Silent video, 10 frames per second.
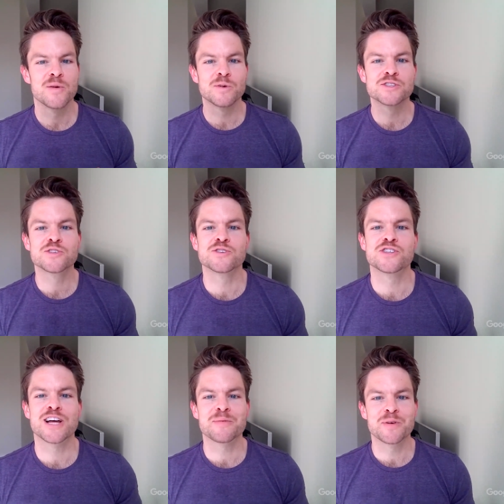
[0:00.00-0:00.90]
One
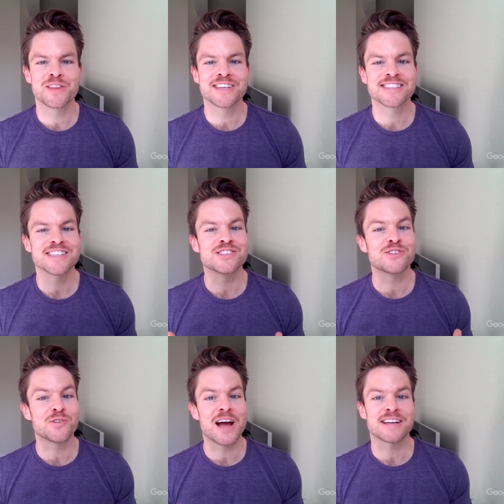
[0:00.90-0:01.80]
solution to help with this is
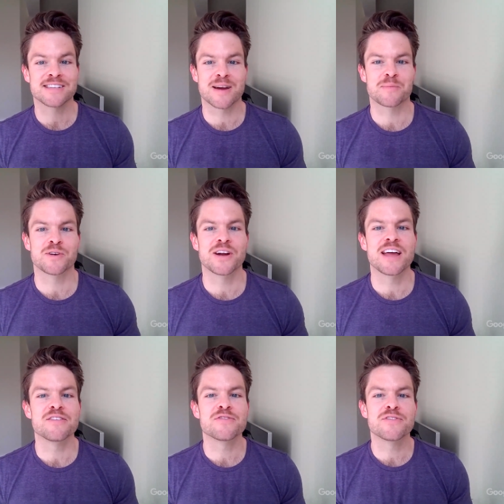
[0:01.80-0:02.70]
Grasshopper,
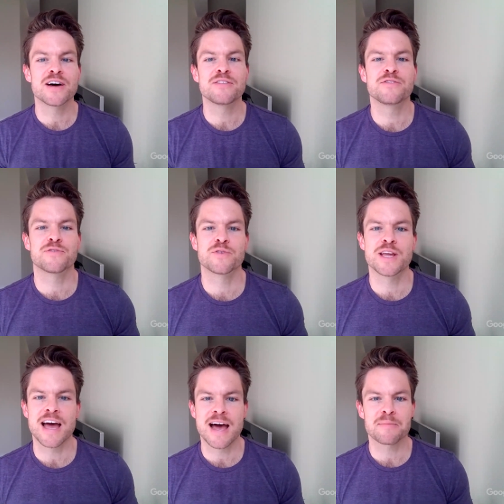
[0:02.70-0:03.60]
a fun,
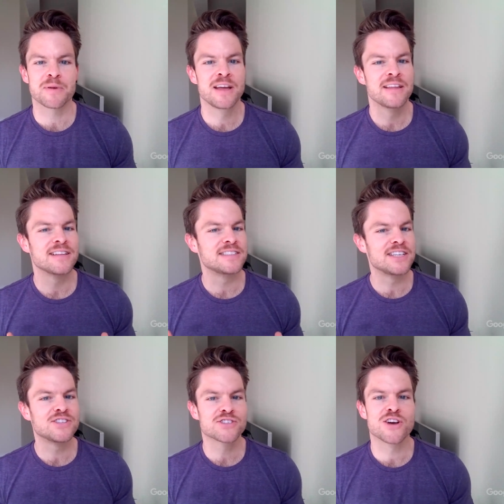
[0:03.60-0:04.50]
free app that
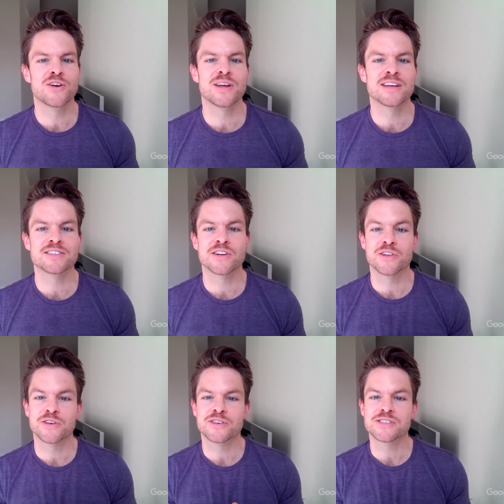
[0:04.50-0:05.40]
teaches coding to
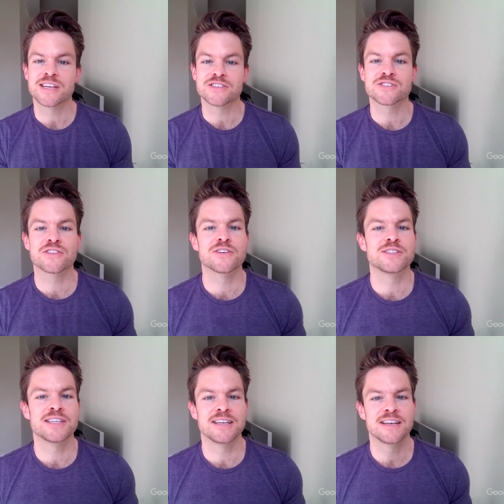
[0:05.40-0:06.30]
learners ages
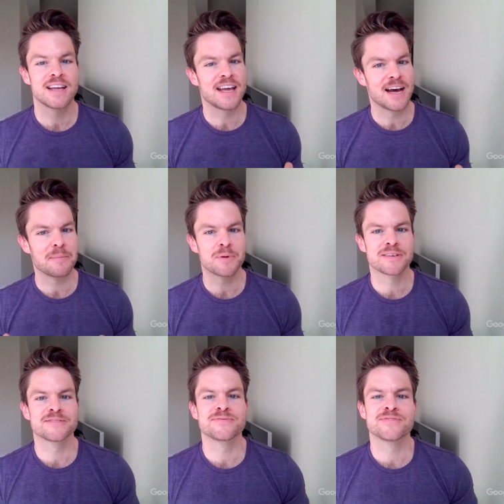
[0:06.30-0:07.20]
13 and up.
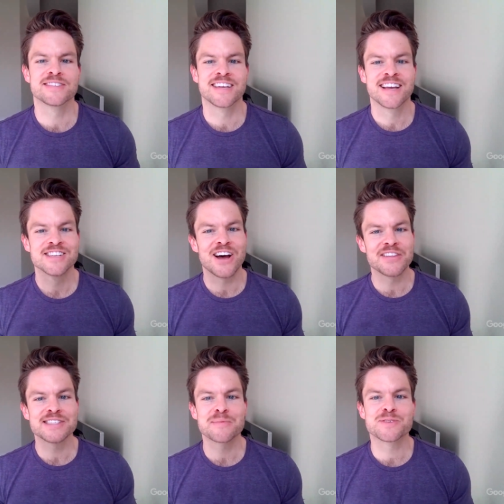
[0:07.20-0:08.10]

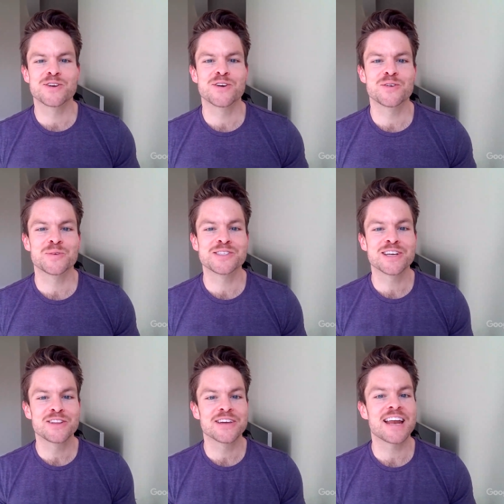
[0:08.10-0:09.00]
On this episode, we'll
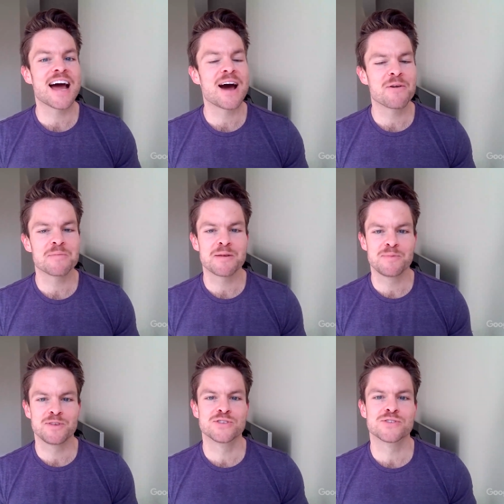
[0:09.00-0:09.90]
take a look at how it might
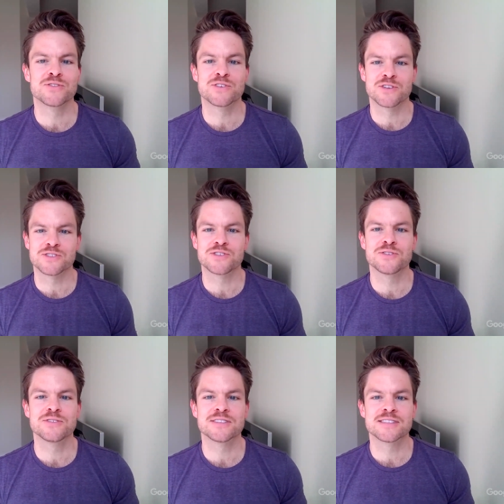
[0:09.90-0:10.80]
be useful for your
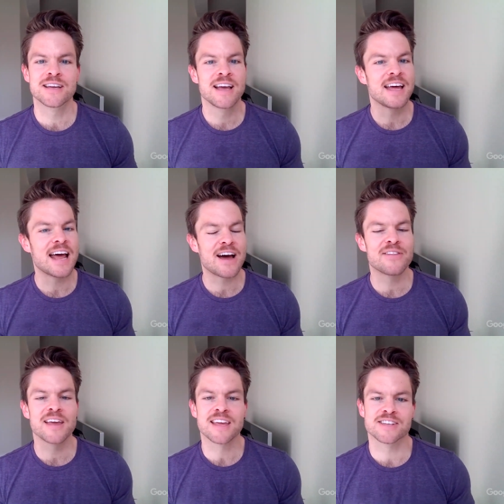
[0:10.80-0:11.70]
students and how
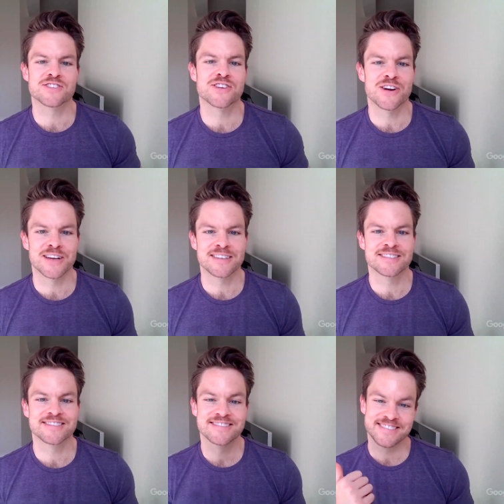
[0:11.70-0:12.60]
they can get started.
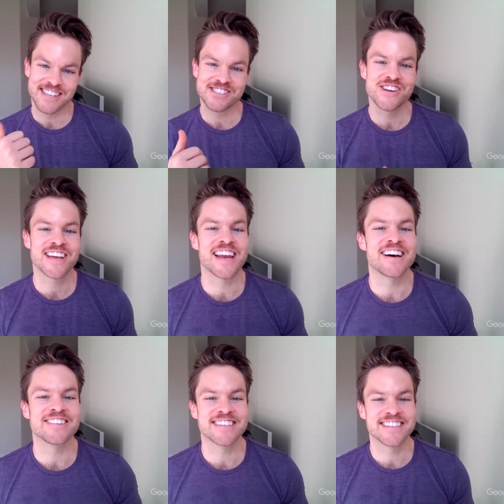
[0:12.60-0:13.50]
Let's check it out.